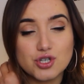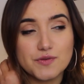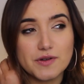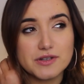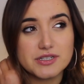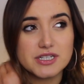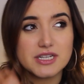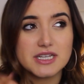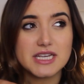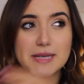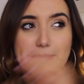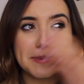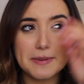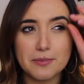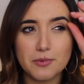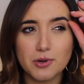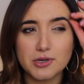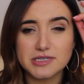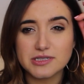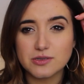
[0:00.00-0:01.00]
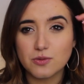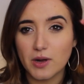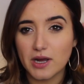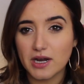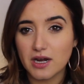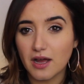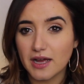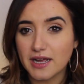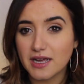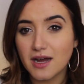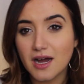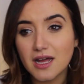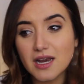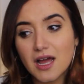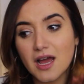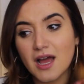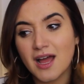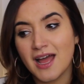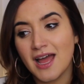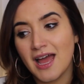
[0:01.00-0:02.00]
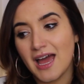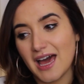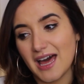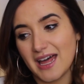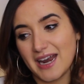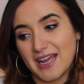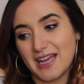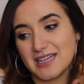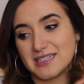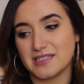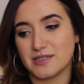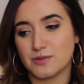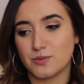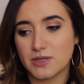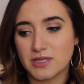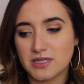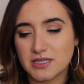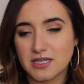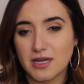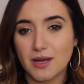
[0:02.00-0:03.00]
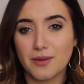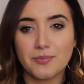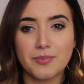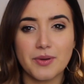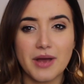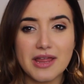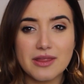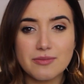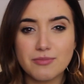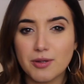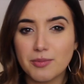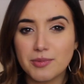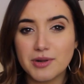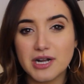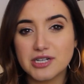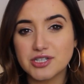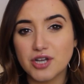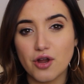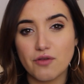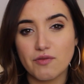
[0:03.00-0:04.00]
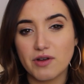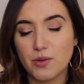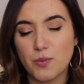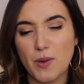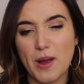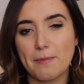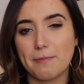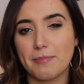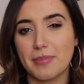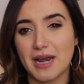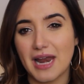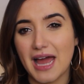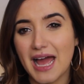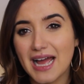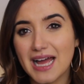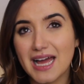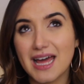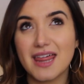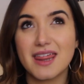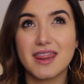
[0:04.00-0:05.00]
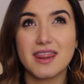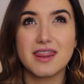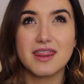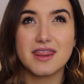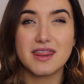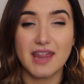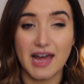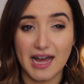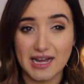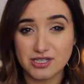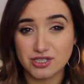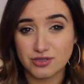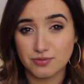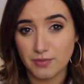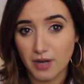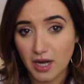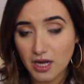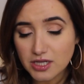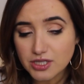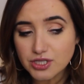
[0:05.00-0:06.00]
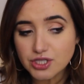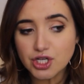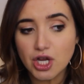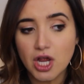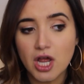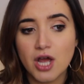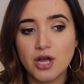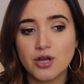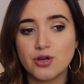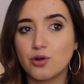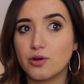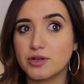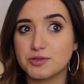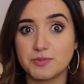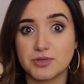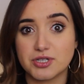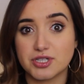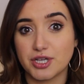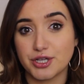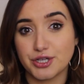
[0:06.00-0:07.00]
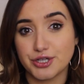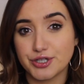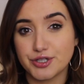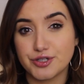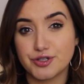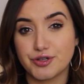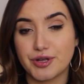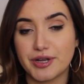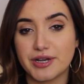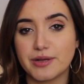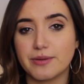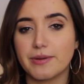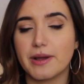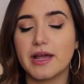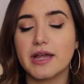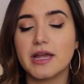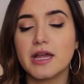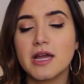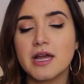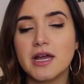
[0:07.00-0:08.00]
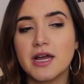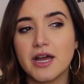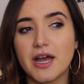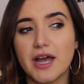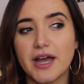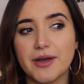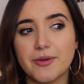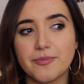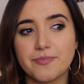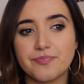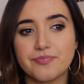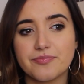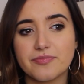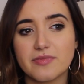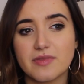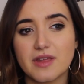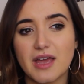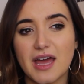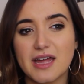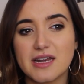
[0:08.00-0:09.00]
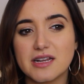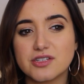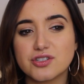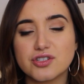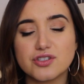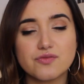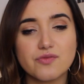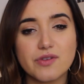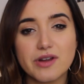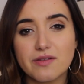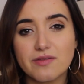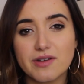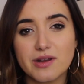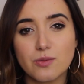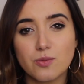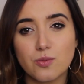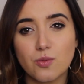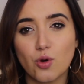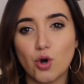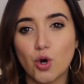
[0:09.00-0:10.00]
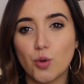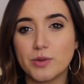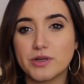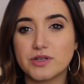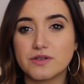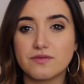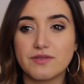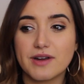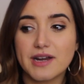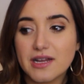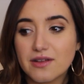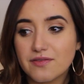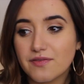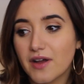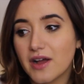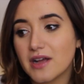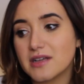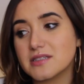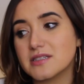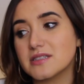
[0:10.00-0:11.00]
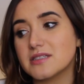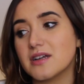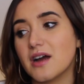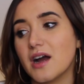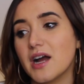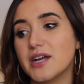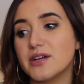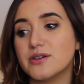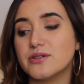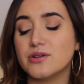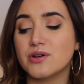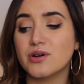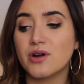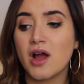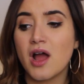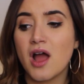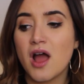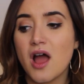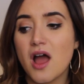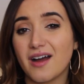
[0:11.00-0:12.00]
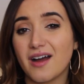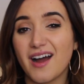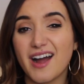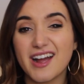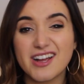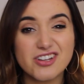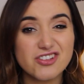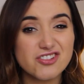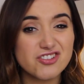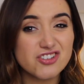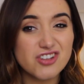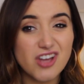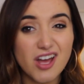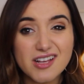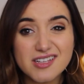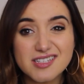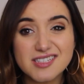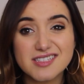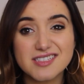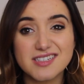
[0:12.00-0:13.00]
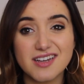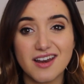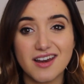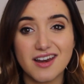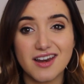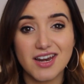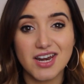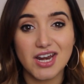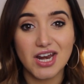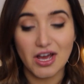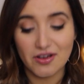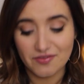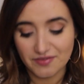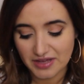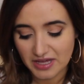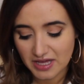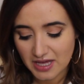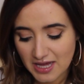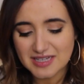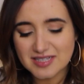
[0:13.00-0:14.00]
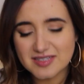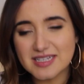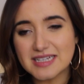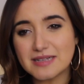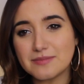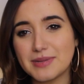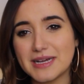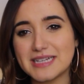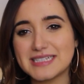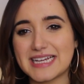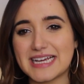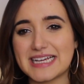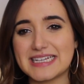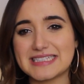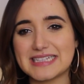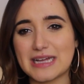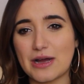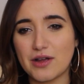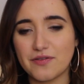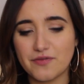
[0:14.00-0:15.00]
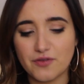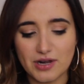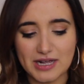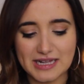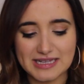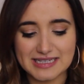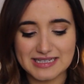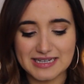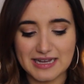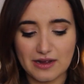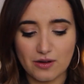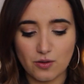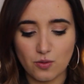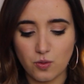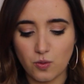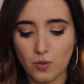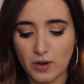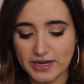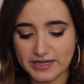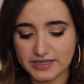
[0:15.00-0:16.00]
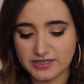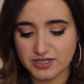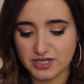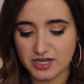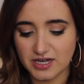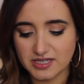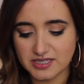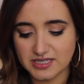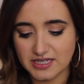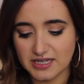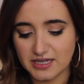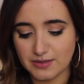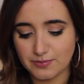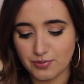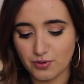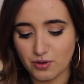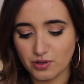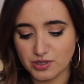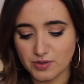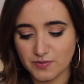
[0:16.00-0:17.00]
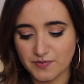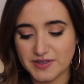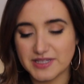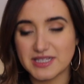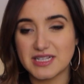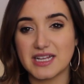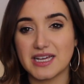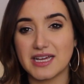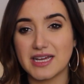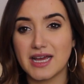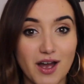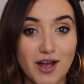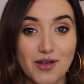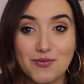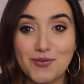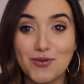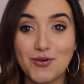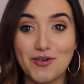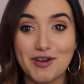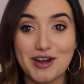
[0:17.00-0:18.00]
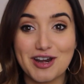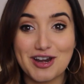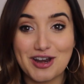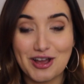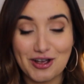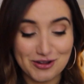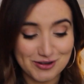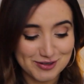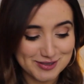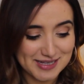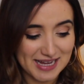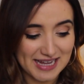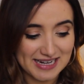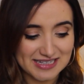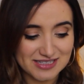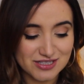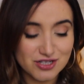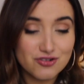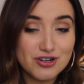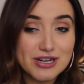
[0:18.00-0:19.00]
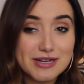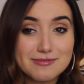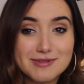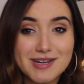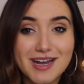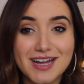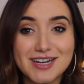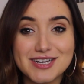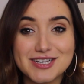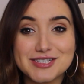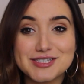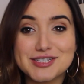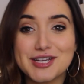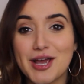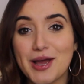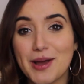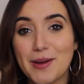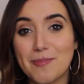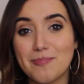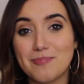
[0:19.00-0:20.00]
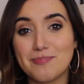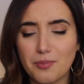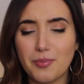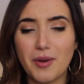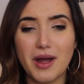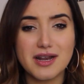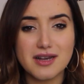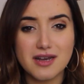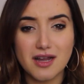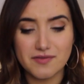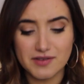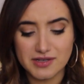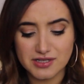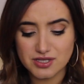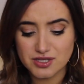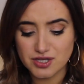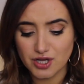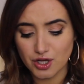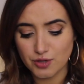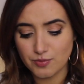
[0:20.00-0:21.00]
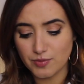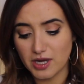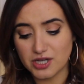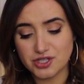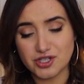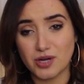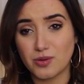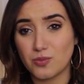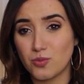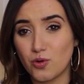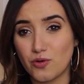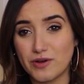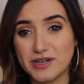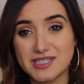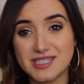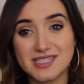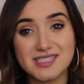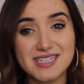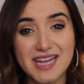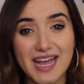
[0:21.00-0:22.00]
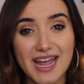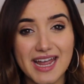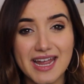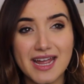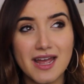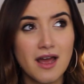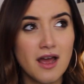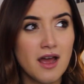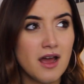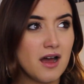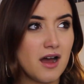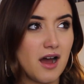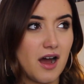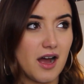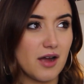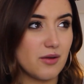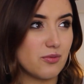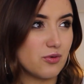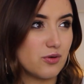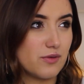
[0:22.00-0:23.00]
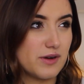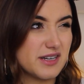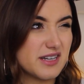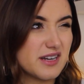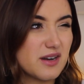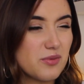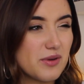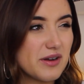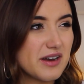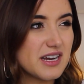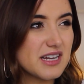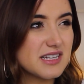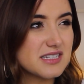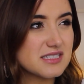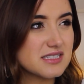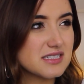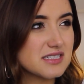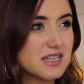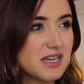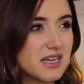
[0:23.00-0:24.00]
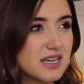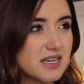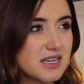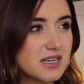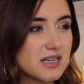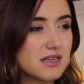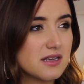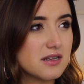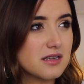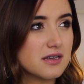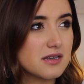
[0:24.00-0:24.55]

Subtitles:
sure if I was going to keep it because it's quite a light colour. And I guess it's winter. But at the moment, I don't really wear black that much. Not as much as I used to anyway. And it's just really, really warm. It's really versatile. I just love it. It's seen better days now. I feel like it did get quite dirty because obviously I wore it loads and it's cream coloured, but I love it so much. I wore it today. Did I wear it yesterday?